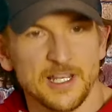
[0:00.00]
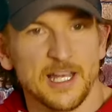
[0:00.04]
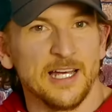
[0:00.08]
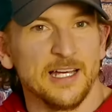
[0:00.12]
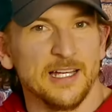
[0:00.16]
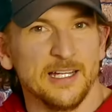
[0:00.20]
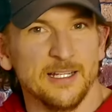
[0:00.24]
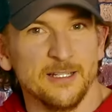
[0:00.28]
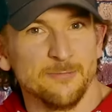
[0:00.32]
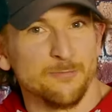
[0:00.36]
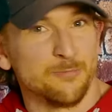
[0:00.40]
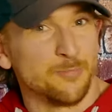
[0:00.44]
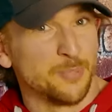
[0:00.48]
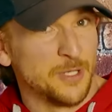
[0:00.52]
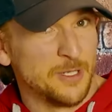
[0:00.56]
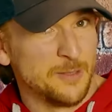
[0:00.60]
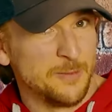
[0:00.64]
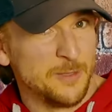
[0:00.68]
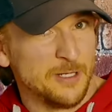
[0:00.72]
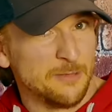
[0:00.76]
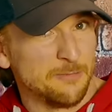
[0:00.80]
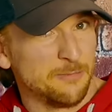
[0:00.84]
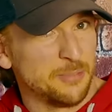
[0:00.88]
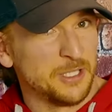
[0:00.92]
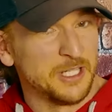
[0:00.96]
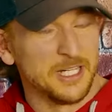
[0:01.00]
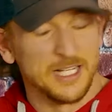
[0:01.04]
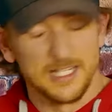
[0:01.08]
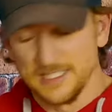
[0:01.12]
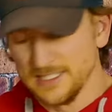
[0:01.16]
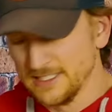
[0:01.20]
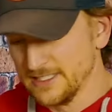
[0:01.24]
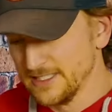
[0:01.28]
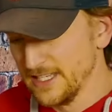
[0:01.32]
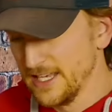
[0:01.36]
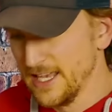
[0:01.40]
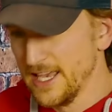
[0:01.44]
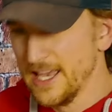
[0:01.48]
on Premium
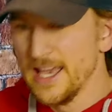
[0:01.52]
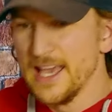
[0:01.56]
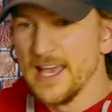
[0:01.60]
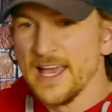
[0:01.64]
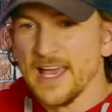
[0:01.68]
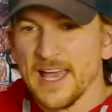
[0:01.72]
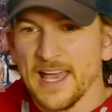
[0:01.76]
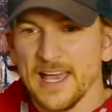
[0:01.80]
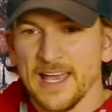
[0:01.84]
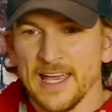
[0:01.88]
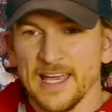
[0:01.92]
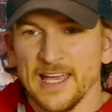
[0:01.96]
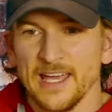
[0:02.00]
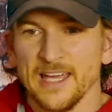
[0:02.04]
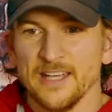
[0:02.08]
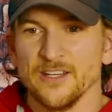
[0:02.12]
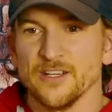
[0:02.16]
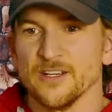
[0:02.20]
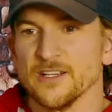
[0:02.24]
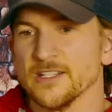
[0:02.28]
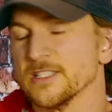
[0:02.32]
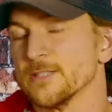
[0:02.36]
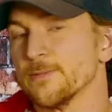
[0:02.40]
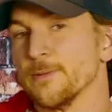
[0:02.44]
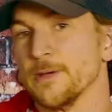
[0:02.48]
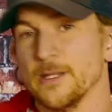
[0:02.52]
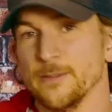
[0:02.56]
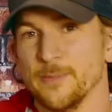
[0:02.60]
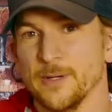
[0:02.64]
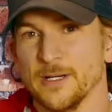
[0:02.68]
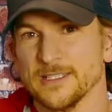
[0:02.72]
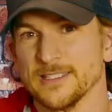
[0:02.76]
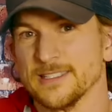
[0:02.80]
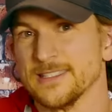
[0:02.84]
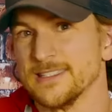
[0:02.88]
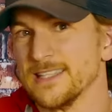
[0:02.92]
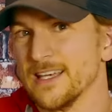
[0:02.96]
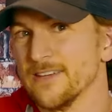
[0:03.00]
Plus, and you're gonna spend
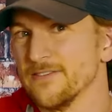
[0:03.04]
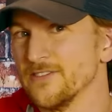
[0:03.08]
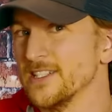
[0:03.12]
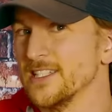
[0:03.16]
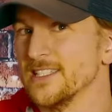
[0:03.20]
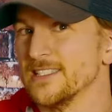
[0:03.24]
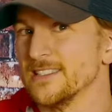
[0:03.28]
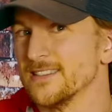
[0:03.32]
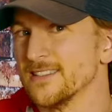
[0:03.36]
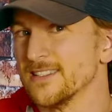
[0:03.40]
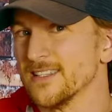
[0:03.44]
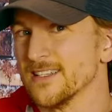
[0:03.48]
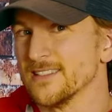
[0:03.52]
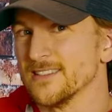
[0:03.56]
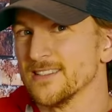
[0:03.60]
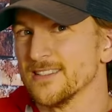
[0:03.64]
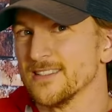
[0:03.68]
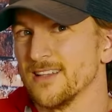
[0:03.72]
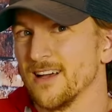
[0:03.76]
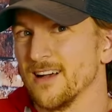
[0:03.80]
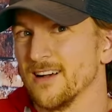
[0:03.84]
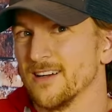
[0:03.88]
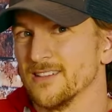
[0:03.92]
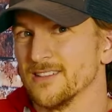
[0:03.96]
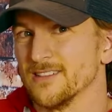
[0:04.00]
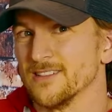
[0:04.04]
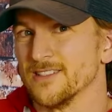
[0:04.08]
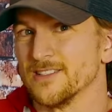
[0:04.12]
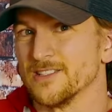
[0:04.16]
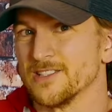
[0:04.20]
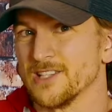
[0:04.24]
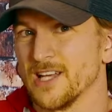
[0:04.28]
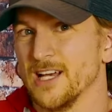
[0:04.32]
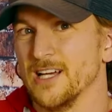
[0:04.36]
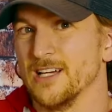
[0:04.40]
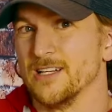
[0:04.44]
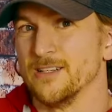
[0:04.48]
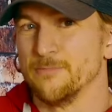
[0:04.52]
about
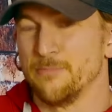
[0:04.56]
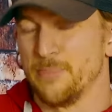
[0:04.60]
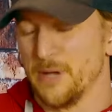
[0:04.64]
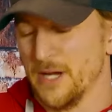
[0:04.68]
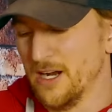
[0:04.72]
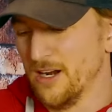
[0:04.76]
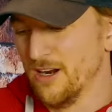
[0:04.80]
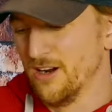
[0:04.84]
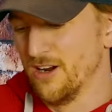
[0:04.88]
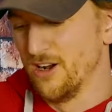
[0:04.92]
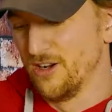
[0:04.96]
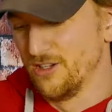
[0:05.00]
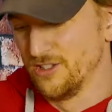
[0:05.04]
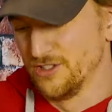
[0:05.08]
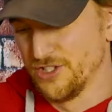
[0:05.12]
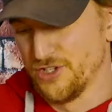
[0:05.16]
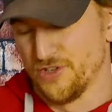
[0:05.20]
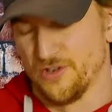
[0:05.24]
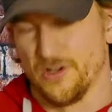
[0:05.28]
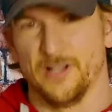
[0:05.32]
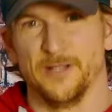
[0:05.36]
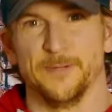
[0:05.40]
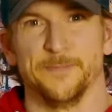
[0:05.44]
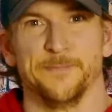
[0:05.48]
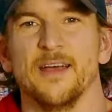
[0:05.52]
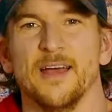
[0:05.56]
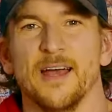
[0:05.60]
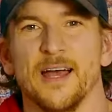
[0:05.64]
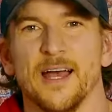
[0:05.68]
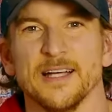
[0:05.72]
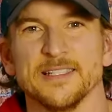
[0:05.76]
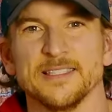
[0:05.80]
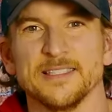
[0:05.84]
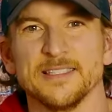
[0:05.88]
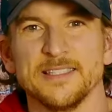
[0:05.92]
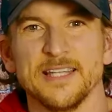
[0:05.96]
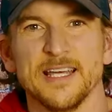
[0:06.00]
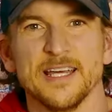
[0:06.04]
$76 on Behr Ultra.
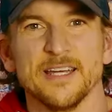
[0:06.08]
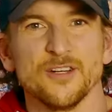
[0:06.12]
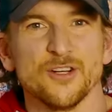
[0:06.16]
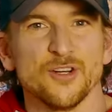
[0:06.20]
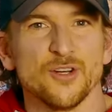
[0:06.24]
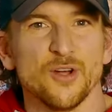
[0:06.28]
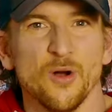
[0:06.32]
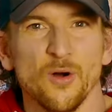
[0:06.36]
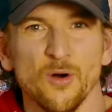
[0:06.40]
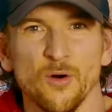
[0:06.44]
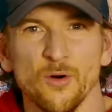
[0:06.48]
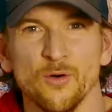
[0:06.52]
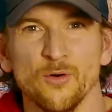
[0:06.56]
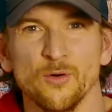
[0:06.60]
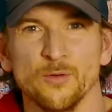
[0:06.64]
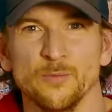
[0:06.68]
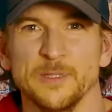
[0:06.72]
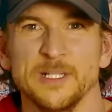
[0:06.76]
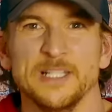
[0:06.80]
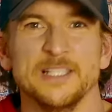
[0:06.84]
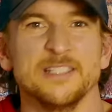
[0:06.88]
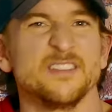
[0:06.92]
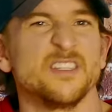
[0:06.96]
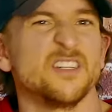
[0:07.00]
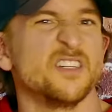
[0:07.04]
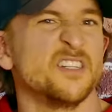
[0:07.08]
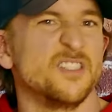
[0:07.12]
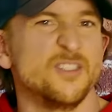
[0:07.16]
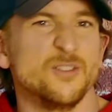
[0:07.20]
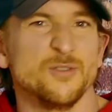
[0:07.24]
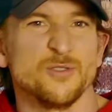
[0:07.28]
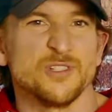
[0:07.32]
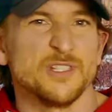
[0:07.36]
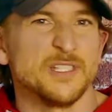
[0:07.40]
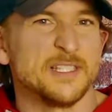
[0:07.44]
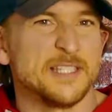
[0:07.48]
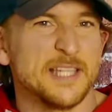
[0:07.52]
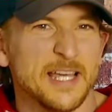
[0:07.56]
A standard home is going to
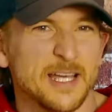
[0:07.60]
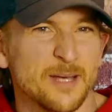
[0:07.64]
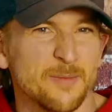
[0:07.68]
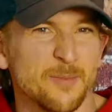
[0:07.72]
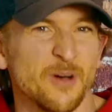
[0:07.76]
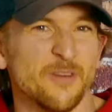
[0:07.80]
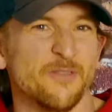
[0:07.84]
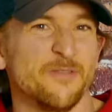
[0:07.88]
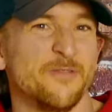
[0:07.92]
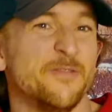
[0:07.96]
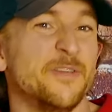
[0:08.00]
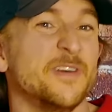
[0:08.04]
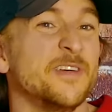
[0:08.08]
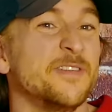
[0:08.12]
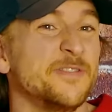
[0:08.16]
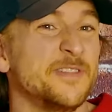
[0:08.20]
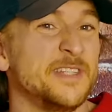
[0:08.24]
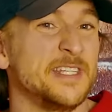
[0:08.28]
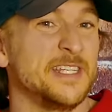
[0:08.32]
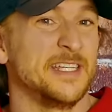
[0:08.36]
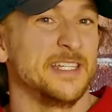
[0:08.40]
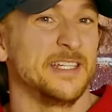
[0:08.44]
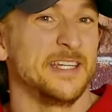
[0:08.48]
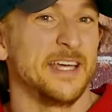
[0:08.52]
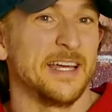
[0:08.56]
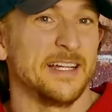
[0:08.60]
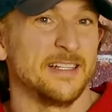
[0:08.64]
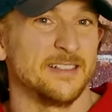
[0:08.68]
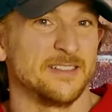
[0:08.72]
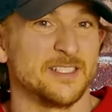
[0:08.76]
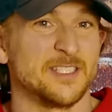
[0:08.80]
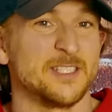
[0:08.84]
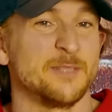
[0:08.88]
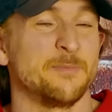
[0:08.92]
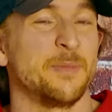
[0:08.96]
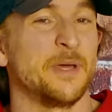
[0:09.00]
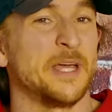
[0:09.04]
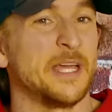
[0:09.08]
usually take about 15
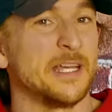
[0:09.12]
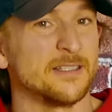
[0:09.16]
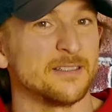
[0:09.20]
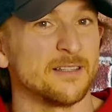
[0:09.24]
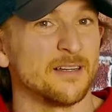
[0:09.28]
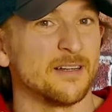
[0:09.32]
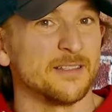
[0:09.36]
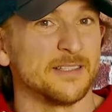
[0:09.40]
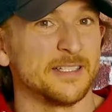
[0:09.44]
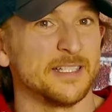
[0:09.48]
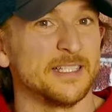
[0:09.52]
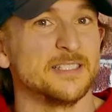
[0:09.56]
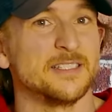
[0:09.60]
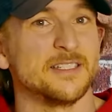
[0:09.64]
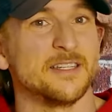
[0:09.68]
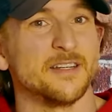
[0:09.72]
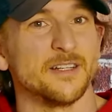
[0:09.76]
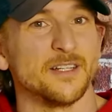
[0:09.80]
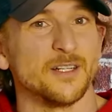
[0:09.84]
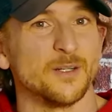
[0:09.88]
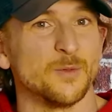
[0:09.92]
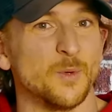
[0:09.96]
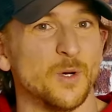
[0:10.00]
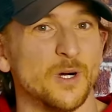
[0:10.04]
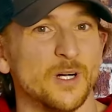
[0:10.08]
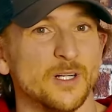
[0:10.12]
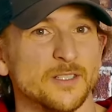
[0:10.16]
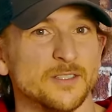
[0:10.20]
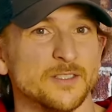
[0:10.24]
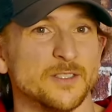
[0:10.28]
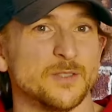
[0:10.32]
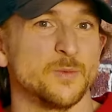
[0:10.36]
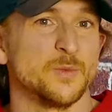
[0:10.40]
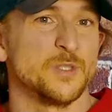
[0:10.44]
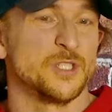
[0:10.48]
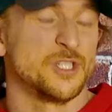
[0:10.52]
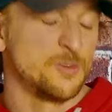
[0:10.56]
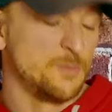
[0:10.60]
gallons to paint all the interior
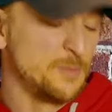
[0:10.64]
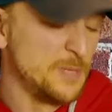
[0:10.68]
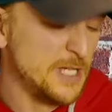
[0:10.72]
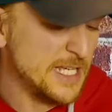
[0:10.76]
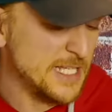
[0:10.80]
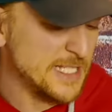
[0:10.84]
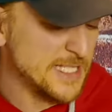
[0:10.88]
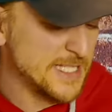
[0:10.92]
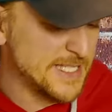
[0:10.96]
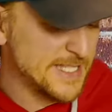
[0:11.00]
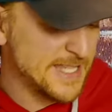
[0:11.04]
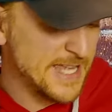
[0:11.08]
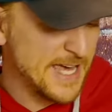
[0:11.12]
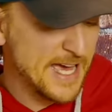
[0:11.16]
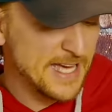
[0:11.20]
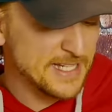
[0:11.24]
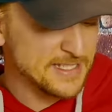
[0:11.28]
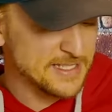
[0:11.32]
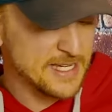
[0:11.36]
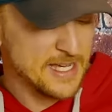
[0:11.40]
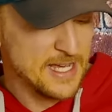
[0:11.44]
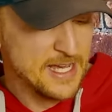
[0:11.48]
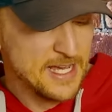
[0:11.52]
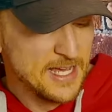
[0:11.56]
walls, which means that